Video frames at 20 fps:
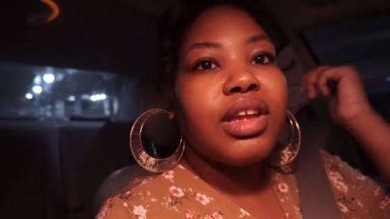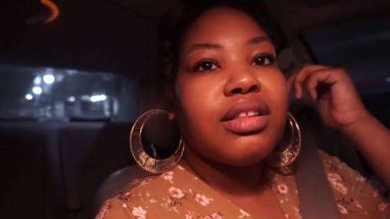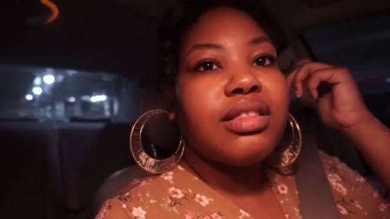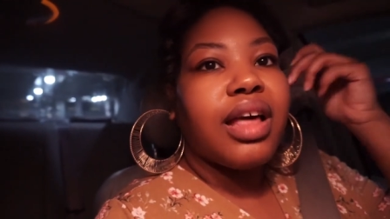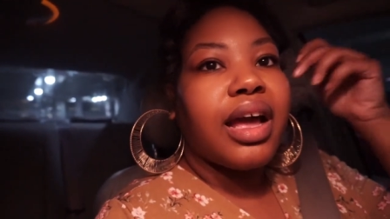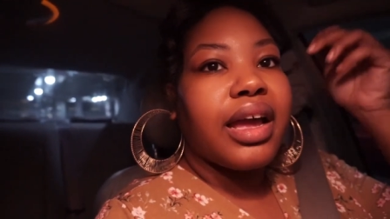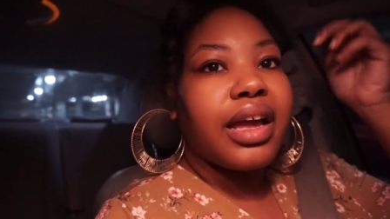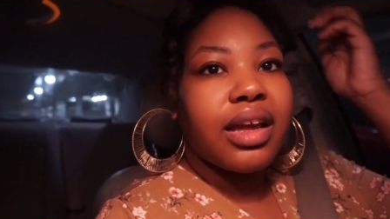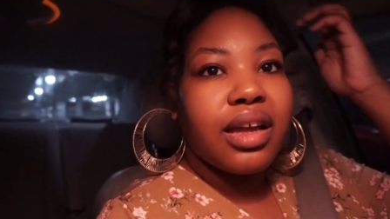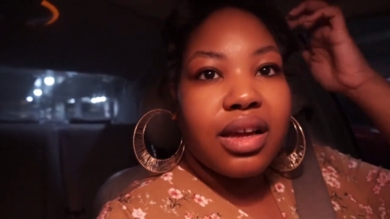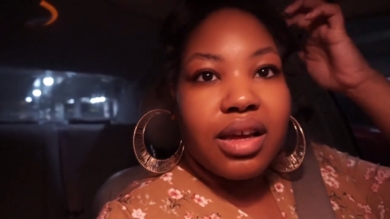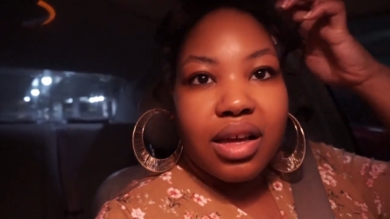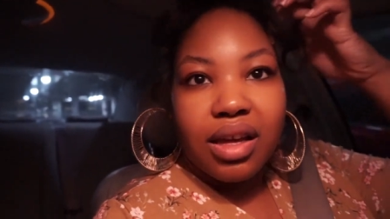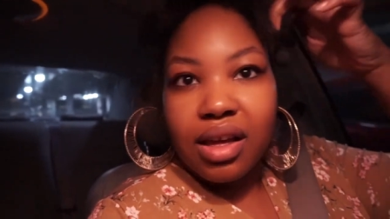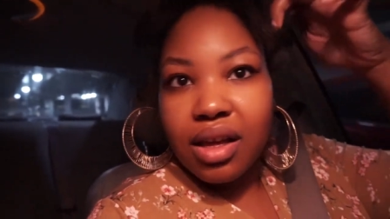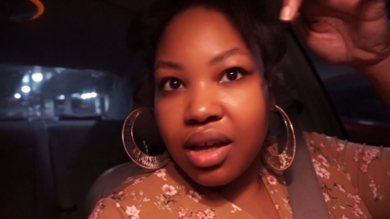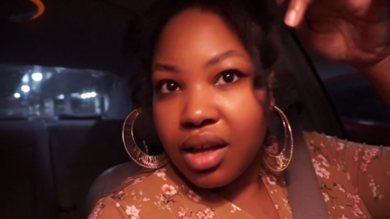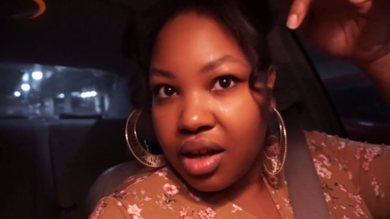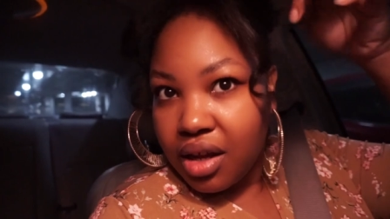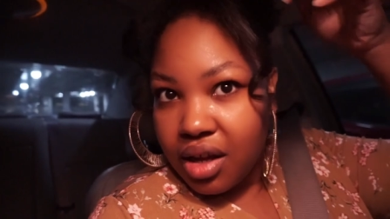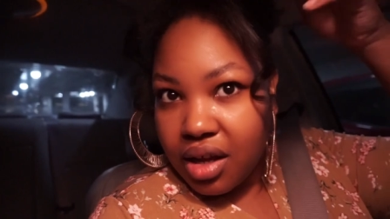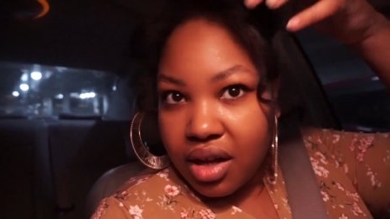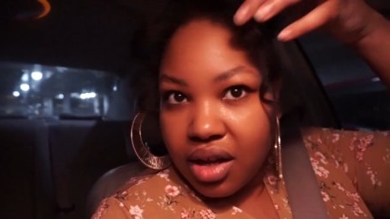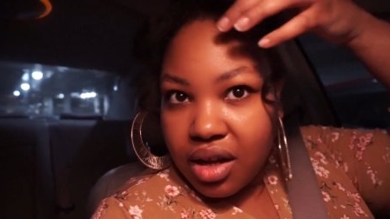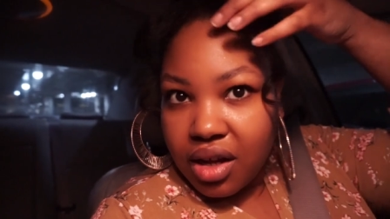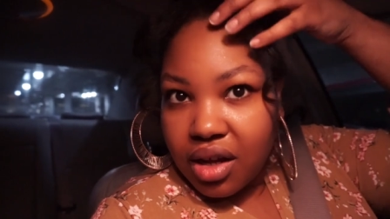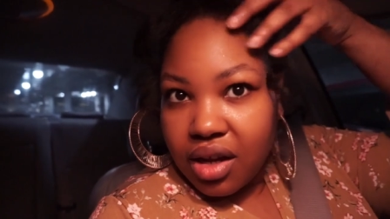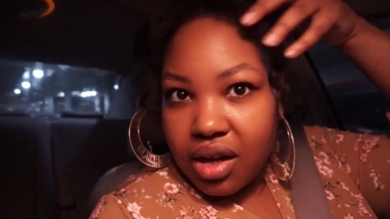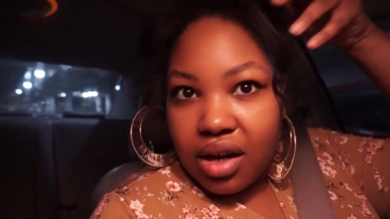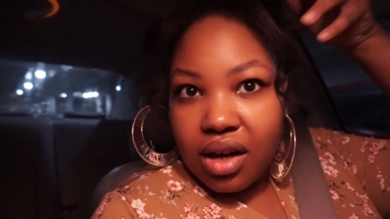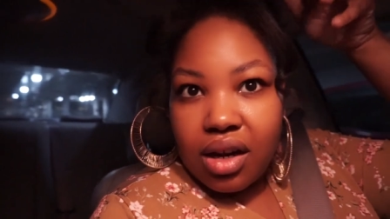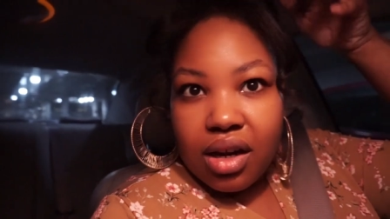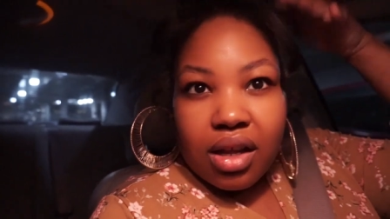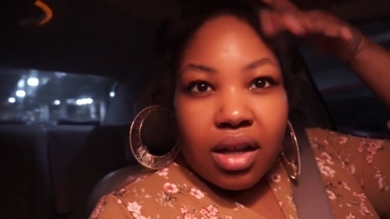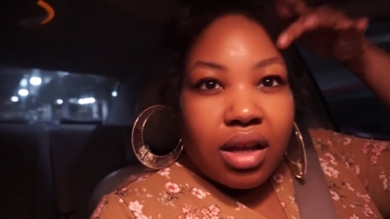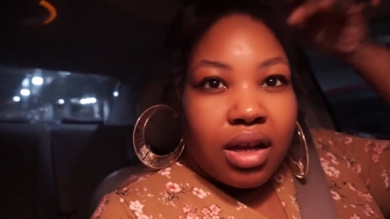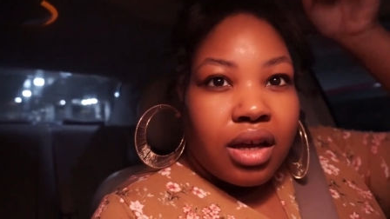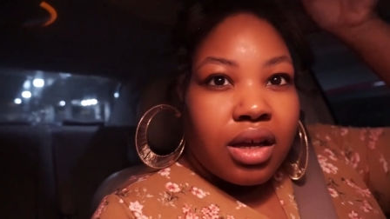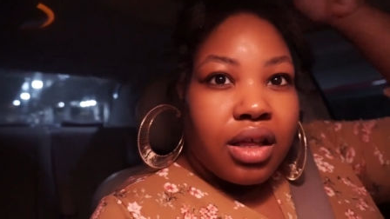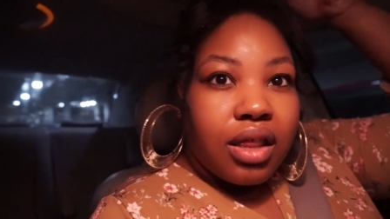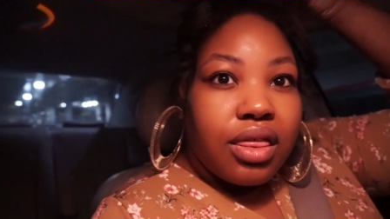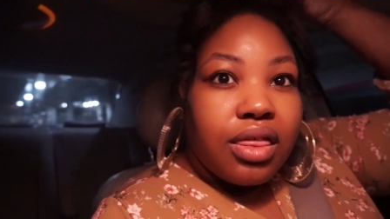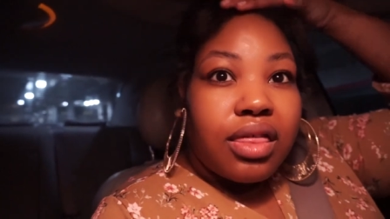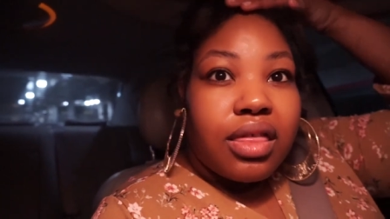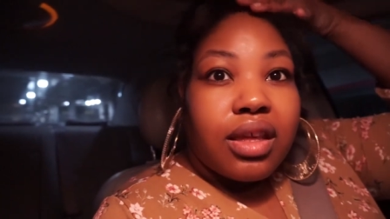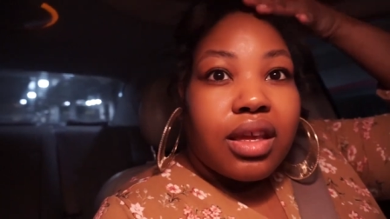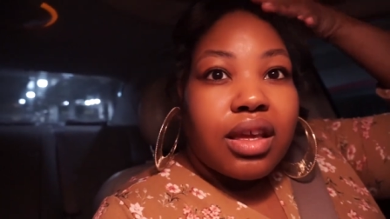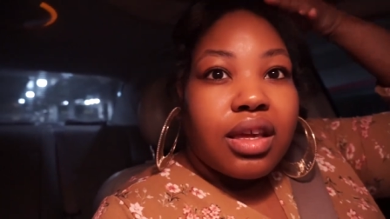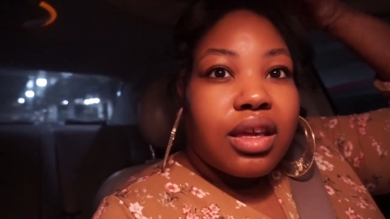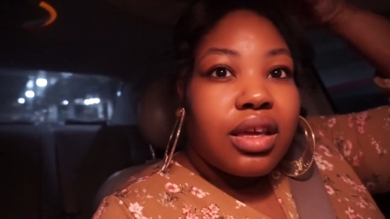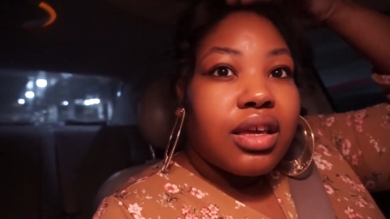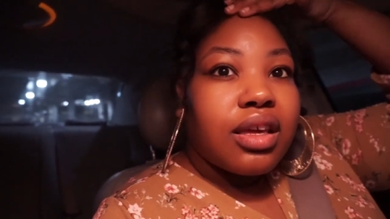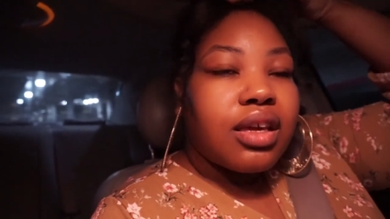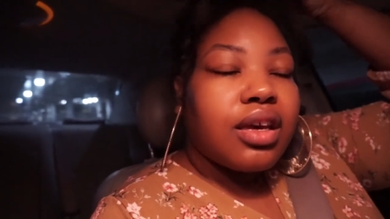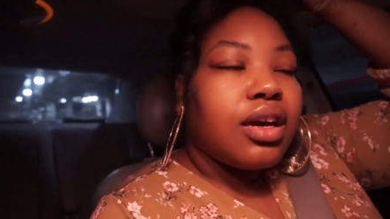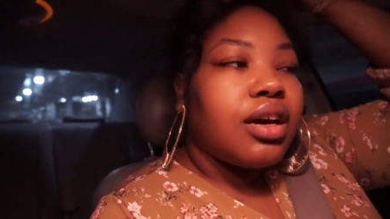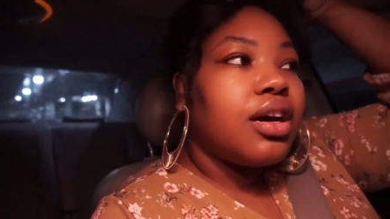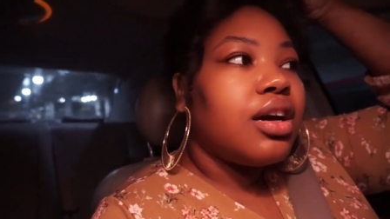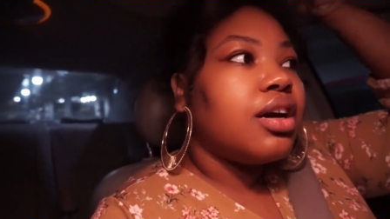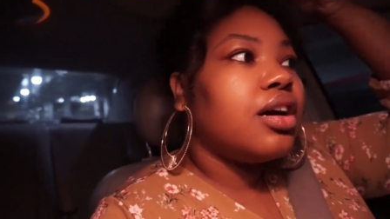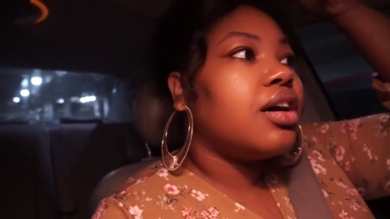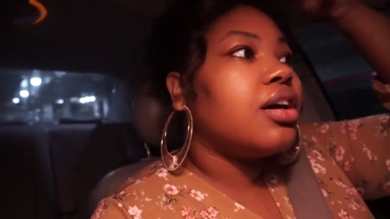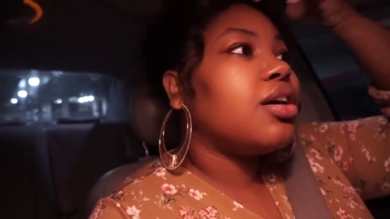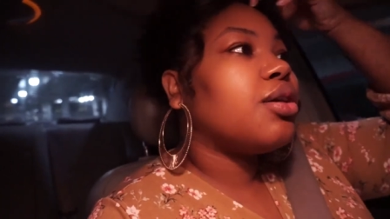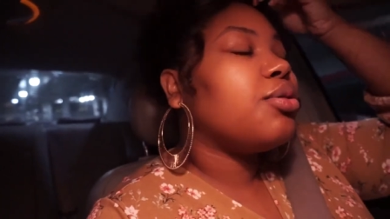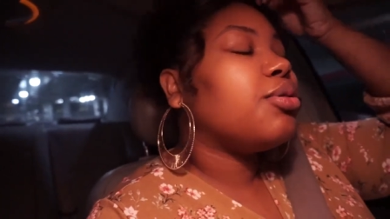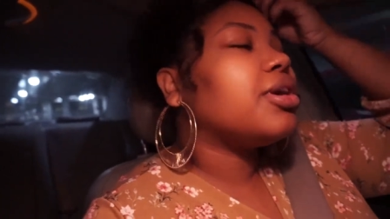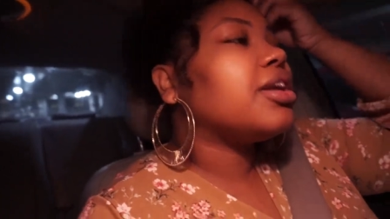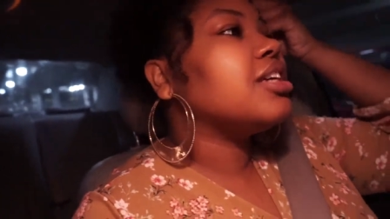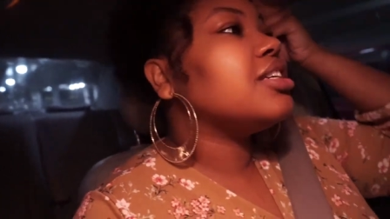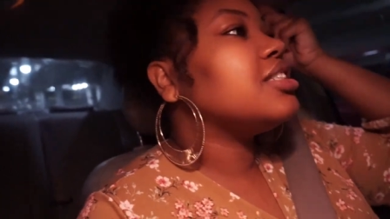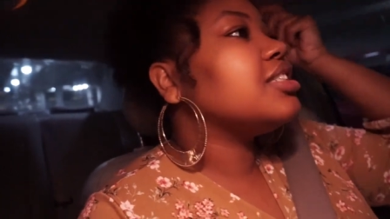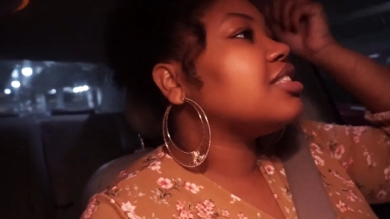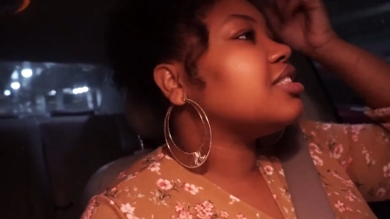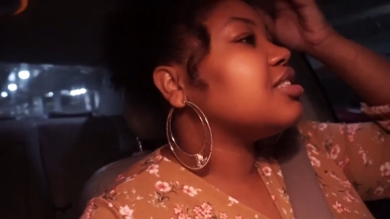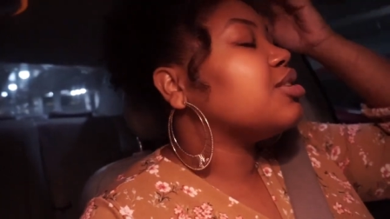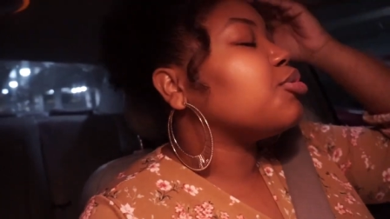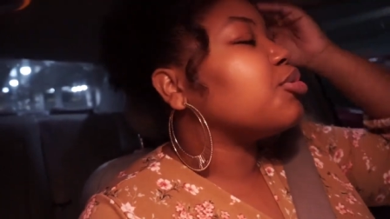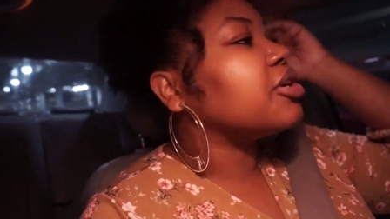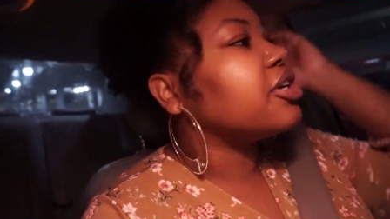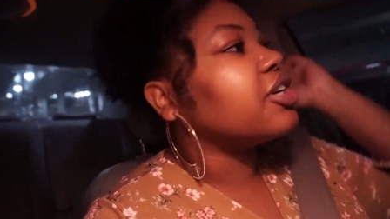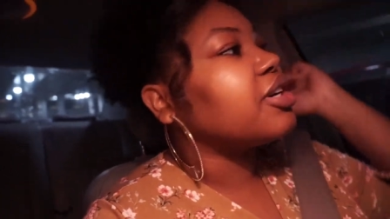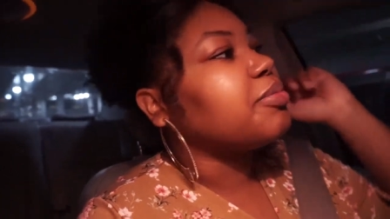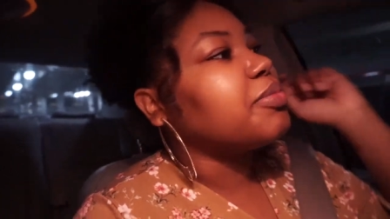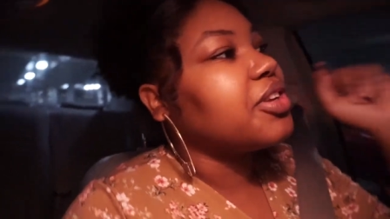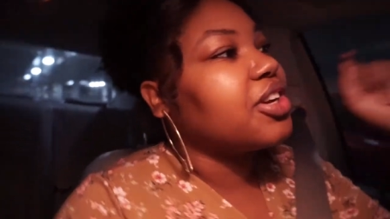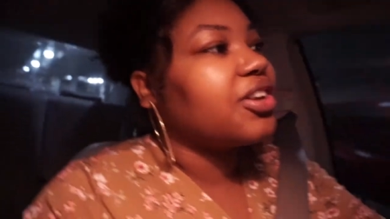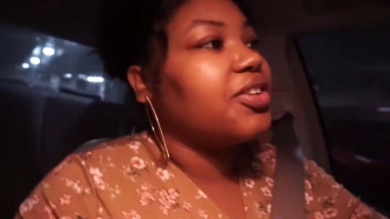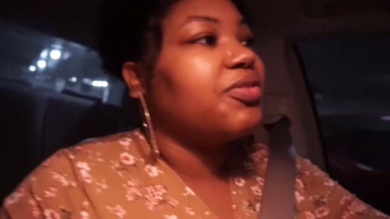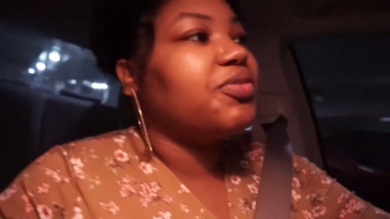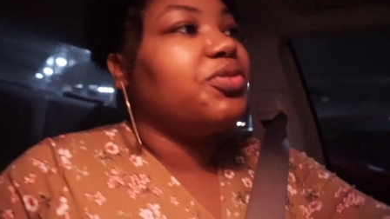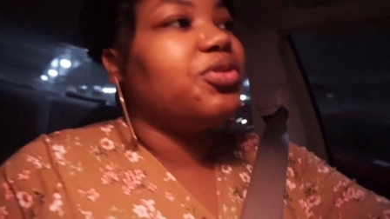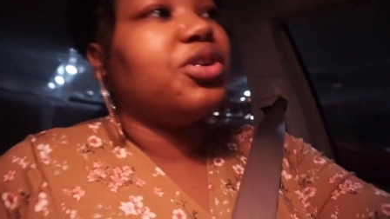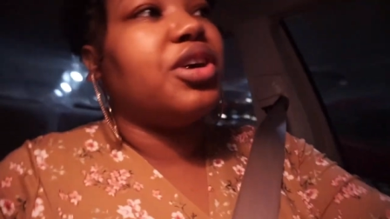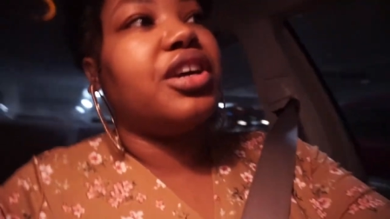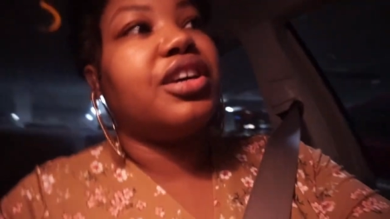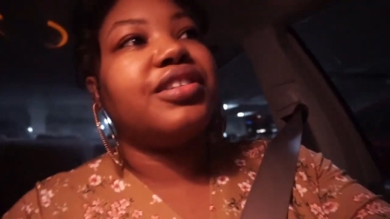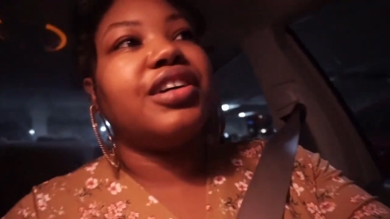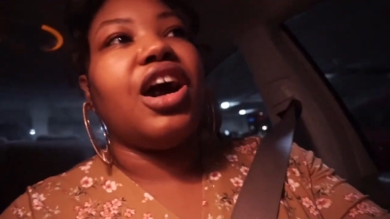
like, the what is the word I'm looking for?